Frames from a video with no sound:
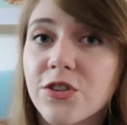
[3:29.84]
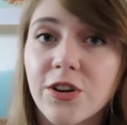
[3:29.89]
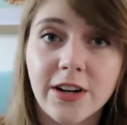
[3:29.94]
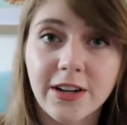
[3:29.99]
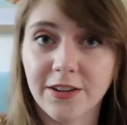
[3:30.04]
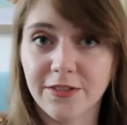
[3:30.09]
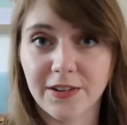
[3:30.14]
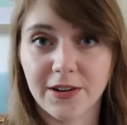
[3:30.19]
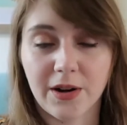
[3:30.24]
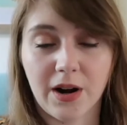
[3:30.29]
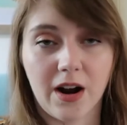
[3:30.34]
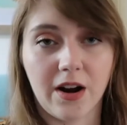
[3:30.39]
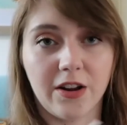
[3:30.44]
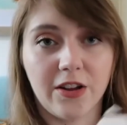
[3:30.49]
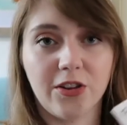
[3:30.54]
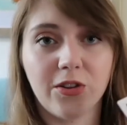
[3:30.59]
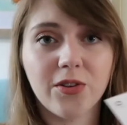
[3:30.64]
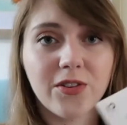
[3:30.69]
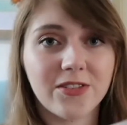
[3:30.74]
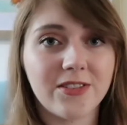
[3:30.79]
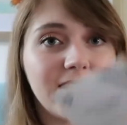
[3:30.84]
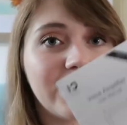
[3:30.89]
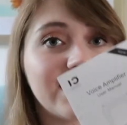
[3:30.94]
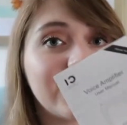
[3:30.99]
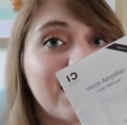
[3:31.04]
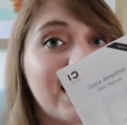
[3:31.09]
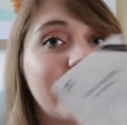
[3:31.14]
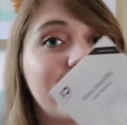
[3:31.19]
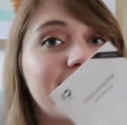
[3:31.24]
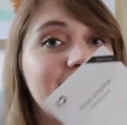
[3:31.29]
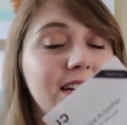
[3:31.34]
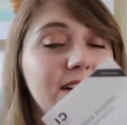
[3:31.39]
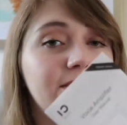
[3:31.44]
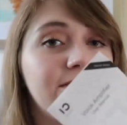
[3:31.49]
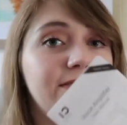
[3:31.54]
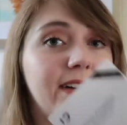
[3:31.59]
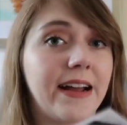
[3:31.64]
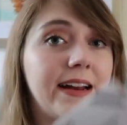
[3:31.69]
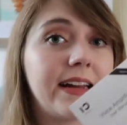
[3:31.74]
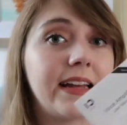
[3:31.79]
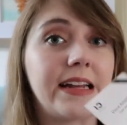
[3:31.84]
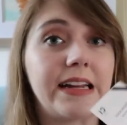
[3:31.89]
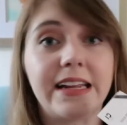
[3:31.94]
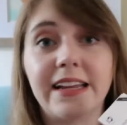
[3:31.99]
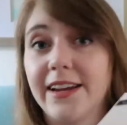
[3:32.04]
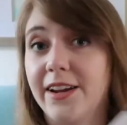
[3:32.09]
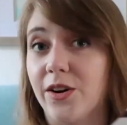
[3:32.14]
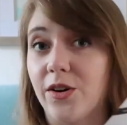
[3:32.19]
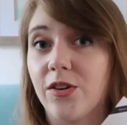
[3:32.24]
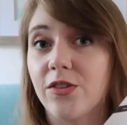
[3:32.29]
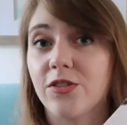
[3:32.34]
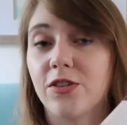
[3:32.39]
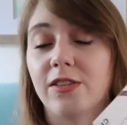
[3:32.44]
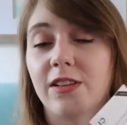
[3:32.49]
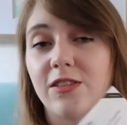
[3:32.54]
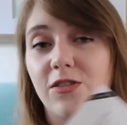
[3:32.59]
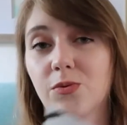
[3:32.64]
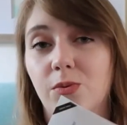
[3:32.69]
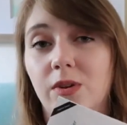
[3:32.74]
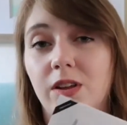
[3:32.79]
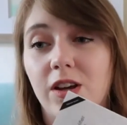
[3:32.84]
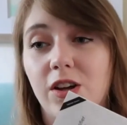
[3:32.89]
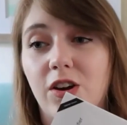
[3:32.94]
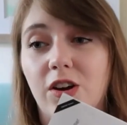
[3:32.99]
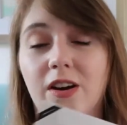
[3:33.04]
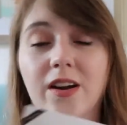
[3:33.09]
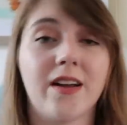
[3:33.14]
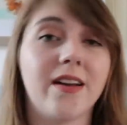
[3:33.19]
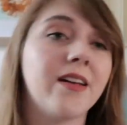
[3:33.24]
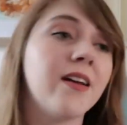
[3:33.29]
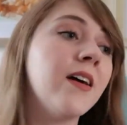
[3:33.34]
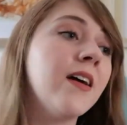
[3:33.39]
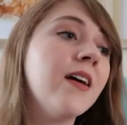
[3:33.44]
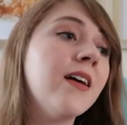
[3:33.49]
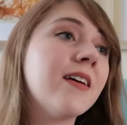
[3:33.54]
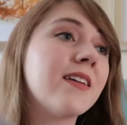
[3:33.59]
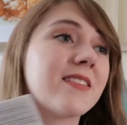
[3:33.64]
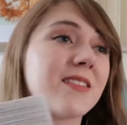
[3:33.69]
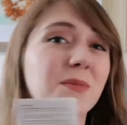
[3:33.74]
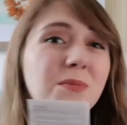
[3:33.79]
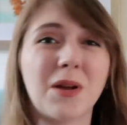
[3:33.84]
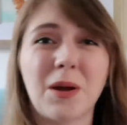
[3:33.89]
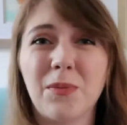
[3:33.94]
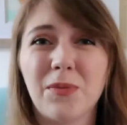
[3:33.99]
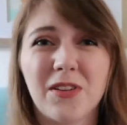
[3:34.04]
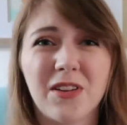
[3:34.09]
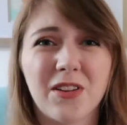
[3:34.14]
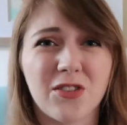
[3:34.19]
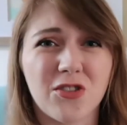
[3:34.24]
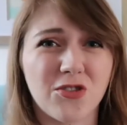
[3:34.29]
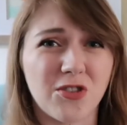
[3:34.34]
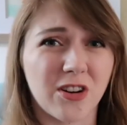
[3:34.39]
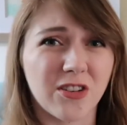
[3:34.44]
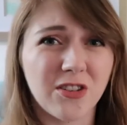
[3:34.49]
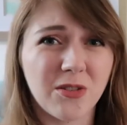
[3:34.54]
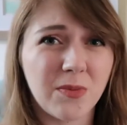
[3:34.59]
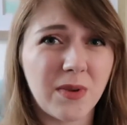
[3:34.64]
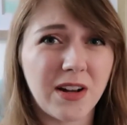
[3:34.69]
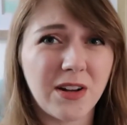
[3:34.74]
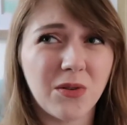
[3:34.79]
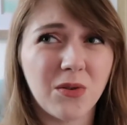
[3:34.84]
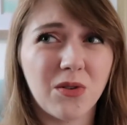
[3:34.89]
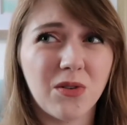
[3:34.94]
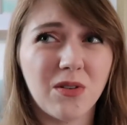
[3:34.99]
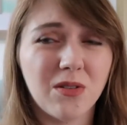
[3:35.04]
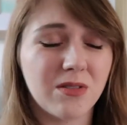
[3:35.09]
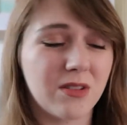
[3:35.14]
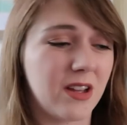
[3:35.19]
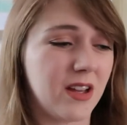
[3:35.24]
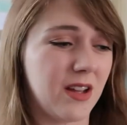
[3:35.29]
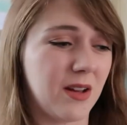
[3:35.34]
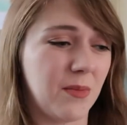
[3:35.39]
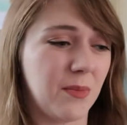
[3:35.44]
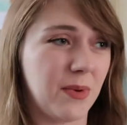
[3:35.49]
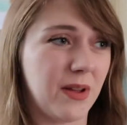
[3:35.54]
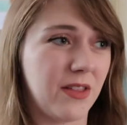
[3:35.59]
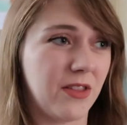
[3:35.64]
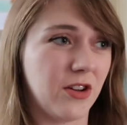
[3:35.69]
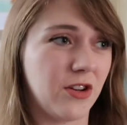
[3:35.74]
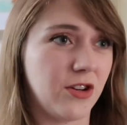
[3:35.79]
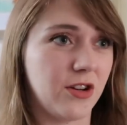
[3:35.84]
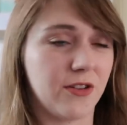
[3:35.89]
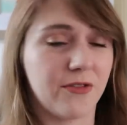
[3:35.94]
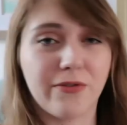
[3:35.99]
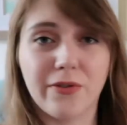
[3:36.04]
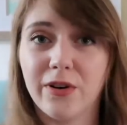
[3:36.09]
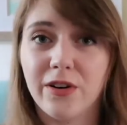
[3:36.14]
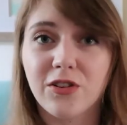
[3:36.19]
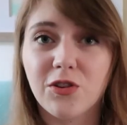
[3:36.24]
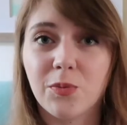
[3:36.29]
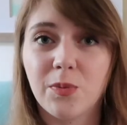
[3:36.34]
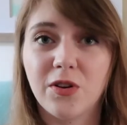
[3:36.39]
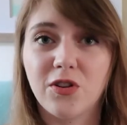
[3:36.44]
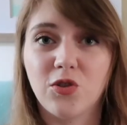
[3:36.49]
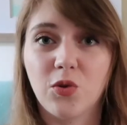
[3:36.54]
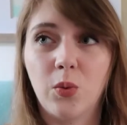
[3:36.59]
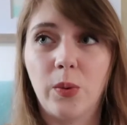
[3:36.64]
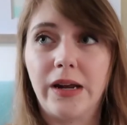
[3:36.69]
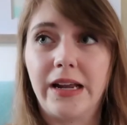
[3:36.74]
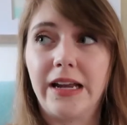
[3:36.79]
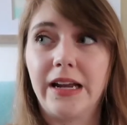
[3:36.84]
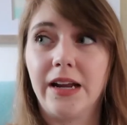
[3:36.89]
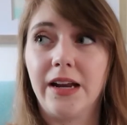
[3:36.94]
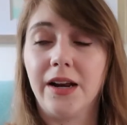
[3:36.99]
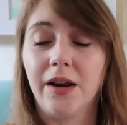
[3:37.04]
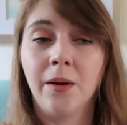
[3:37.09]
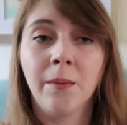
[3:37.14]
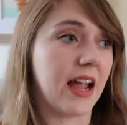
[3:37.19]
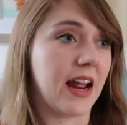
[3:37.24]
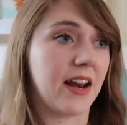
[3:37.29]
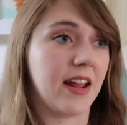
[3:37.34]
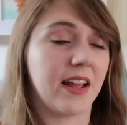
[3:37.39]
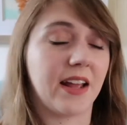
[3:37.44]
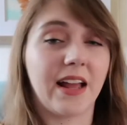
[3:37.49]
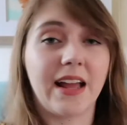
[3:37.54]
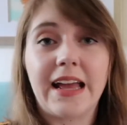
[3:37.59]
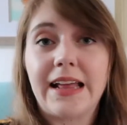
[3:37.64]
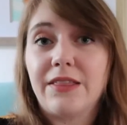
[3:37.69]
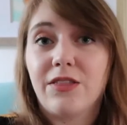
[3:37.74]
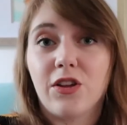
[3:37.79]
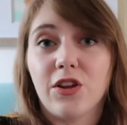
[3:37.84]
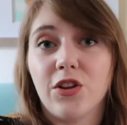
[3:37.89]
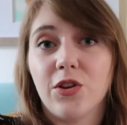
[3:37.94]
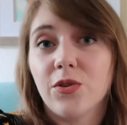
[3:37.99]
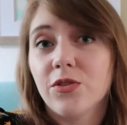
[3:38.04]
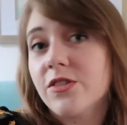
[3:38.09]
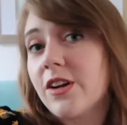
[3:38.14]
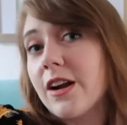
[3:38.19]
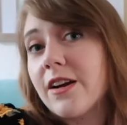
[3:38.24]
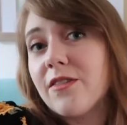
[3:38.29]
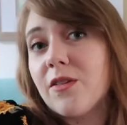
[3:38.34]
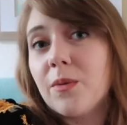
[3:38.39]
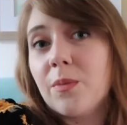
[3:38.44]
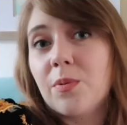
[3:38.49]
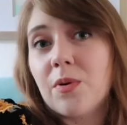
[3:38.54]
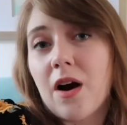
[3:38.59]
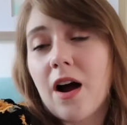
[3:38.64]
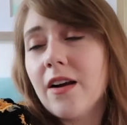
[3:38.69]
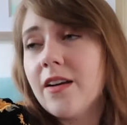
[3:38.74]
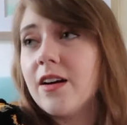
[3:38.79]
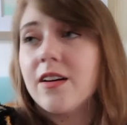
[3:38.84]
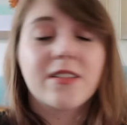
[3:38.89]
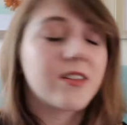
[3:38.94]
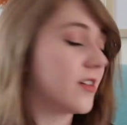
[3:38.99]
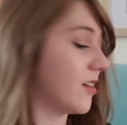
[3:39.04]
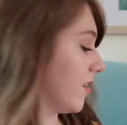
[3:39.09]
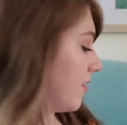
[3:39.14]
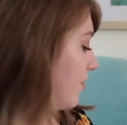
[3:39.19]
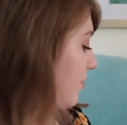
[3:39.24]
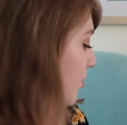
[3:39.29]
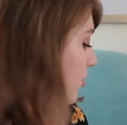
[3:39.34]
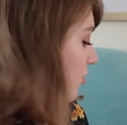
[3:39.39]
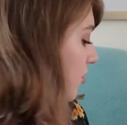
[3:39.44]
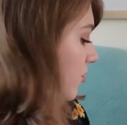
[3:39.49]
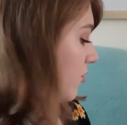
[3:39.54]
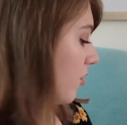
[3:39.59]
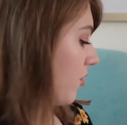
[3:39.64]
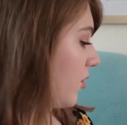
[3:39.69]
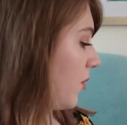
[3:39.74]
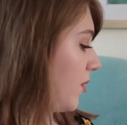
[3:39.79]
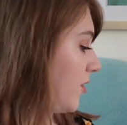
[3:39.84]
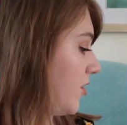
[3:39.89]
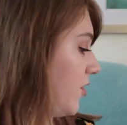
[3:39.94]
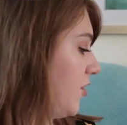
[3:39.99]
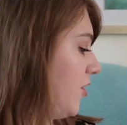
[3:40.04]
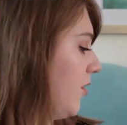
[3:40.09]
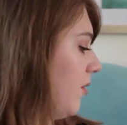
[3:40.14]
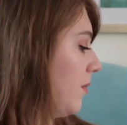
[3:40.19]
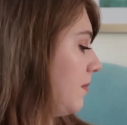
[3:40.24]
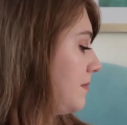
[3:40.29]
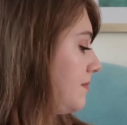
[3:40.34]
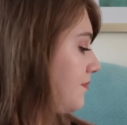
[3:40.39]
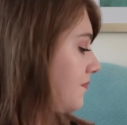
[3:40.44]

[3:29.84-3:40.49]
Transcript: trying to figure out how to use this, I did find it in here, so that's really good. Sometimes the instruction manual can be the difference between getting the use out of a product if you just don't know what to do.